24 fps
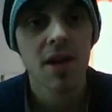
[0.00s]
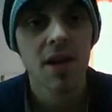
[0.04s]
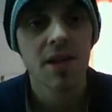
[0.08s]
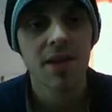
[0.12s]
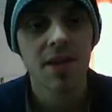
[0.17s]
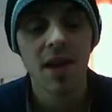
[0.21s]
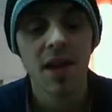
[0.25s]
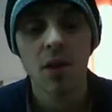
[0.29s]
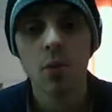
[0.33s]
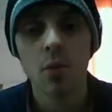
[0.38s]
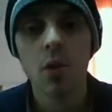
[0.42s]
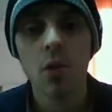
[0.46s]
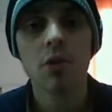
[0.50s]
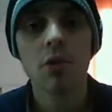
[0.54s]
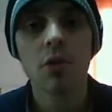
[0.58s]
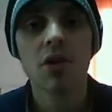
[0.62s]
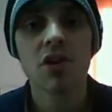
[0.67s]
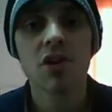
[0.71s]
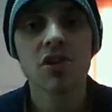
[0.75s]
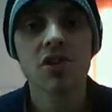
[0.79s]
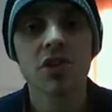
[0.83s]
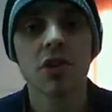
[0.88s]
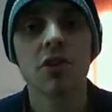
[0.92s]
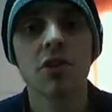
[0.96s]
Now, what I'm going
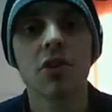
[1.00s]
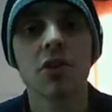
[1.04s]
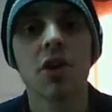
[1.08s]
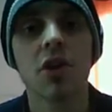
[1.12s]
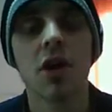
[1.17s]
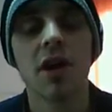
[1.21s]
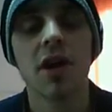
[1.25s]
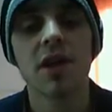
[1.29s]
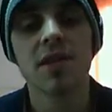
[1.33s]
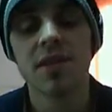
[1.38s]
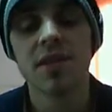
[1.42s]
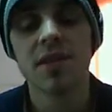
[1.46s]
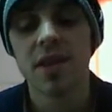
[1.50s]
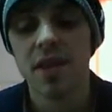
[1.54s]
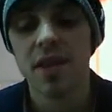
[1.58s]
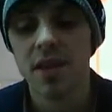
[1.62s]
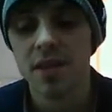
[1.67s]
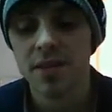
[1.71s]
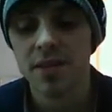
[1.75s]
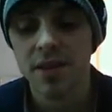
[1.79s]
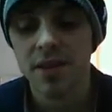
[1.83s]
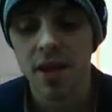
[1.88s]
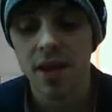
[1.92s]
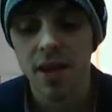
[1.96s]
to show you guys
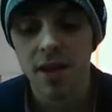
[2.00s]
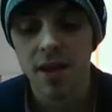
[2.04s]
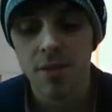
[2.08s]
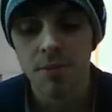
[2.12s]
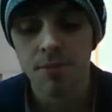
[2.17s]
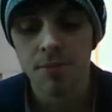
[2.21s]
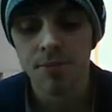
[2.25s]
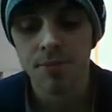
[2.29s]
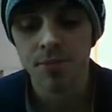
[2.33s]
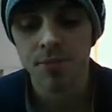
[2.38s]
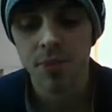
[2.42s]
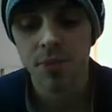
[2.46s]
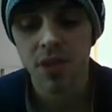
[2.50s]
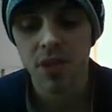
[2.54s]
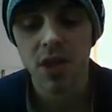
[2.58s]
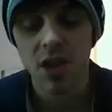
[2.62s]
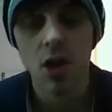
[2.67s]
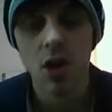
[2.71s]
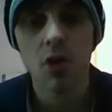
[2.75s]
is the